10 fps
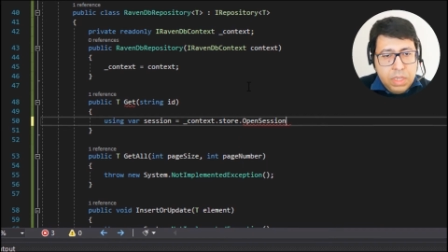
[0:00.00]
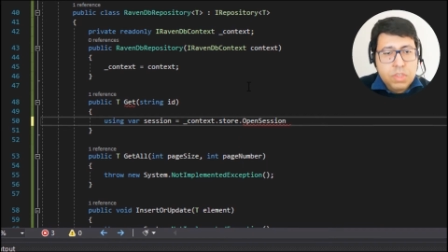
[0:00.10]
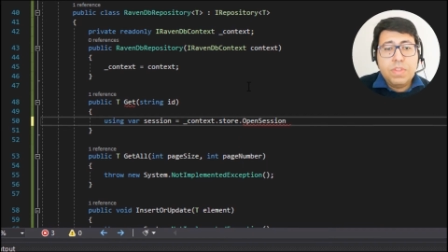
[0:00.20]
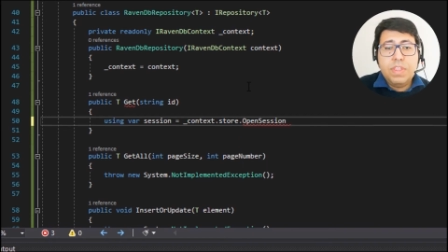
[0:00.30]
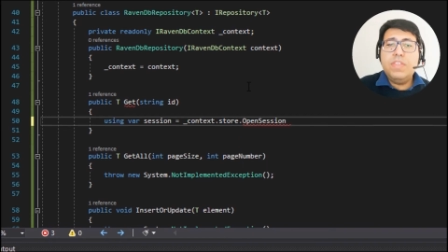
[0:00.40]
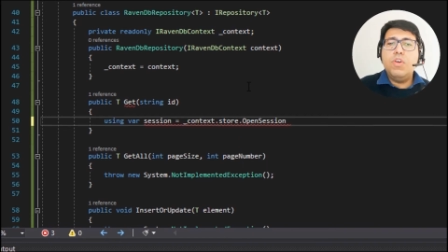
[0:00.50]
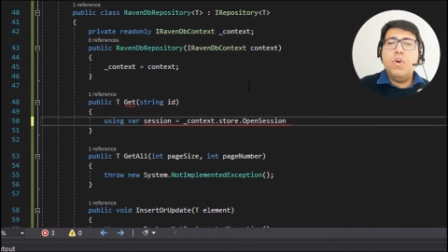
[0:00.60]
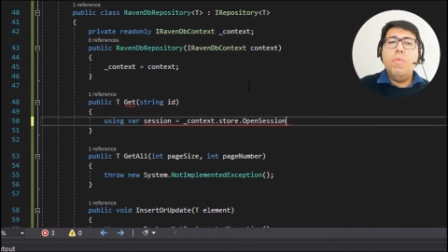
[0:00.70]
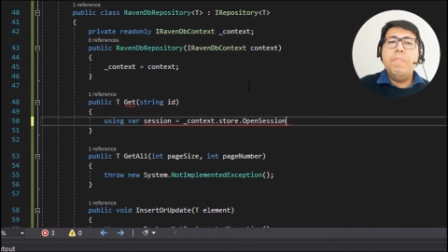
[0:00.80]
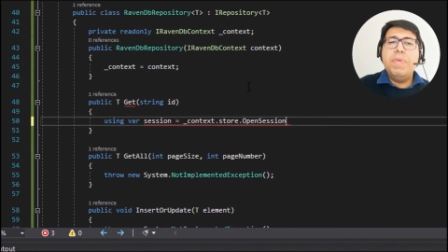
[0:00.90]
So this
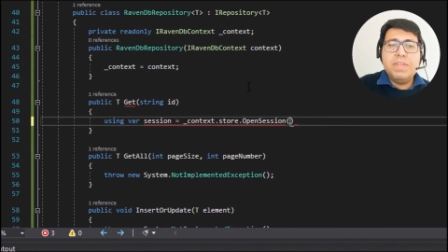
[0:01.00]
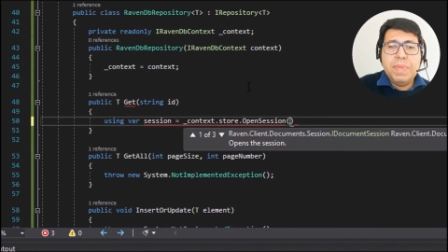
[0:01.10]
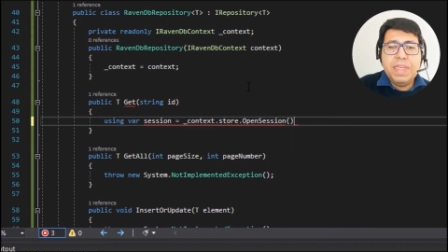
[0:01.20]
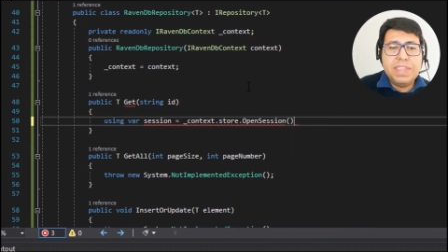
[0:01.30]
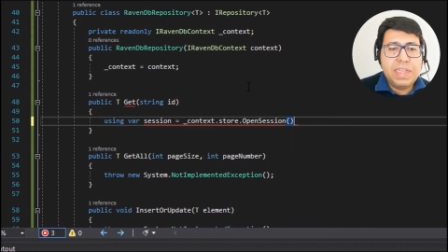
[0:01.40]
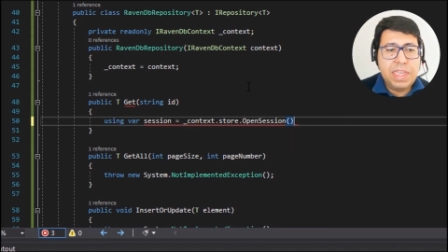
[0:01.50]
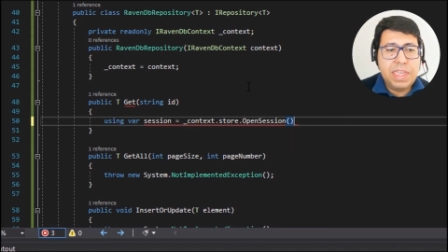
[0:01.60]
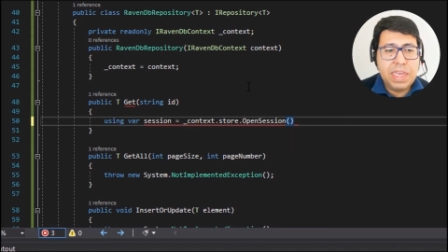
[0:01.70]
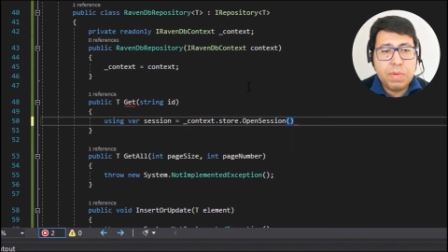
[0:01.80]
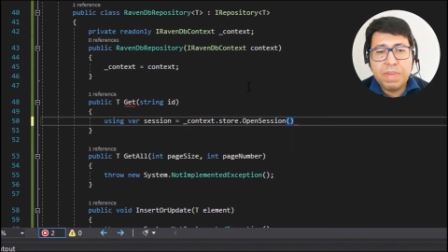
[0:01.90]
open is
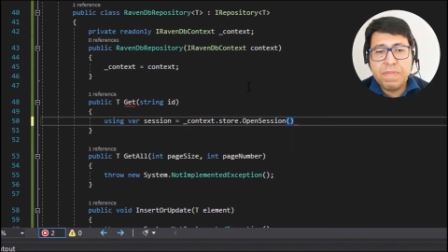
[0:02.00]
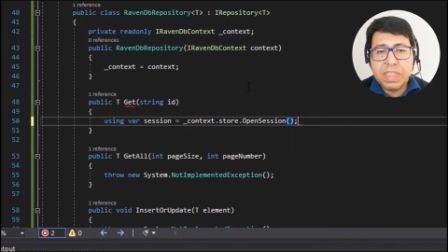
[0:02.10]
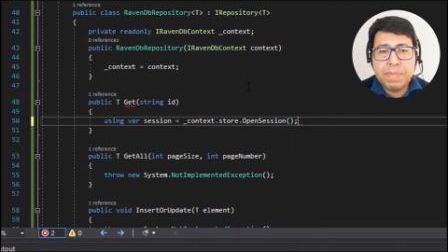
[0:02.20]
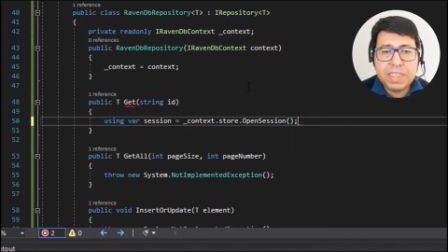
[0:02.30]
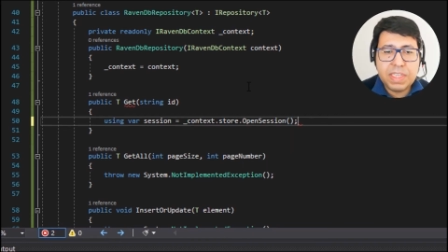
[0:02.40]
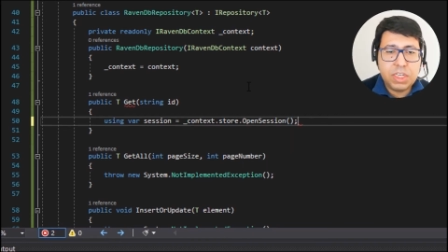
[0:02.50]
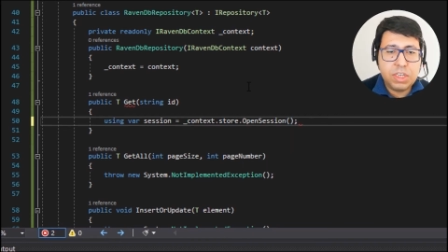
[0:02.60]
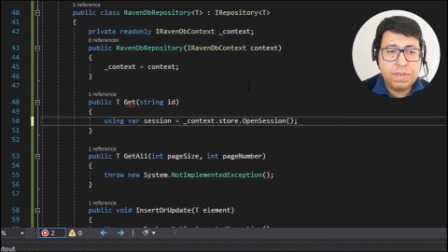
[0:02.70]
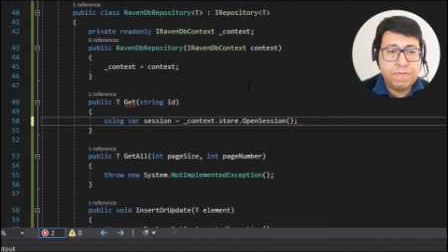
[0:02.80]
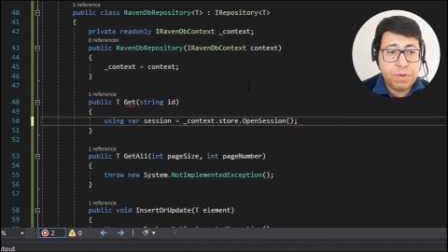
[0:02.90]
basically a RavenDB
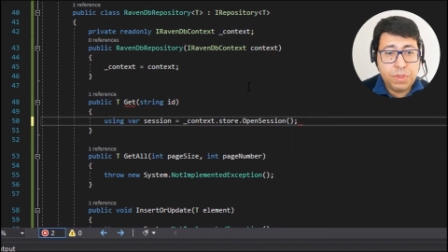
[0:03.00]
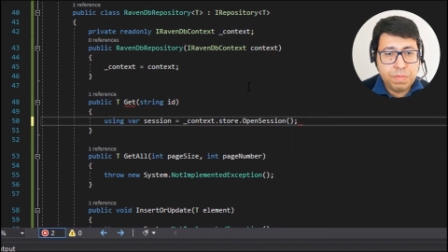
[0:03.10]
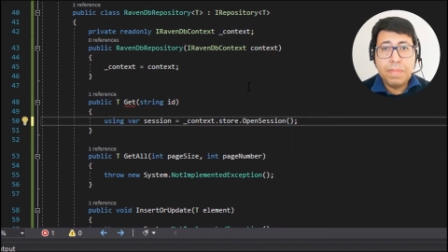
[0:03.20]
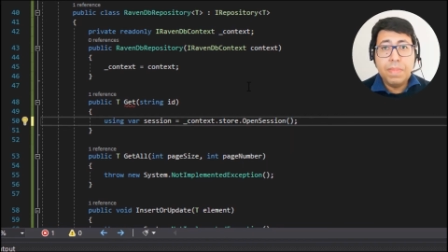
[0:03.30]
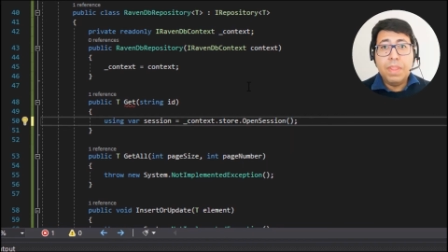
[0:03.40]
session for you.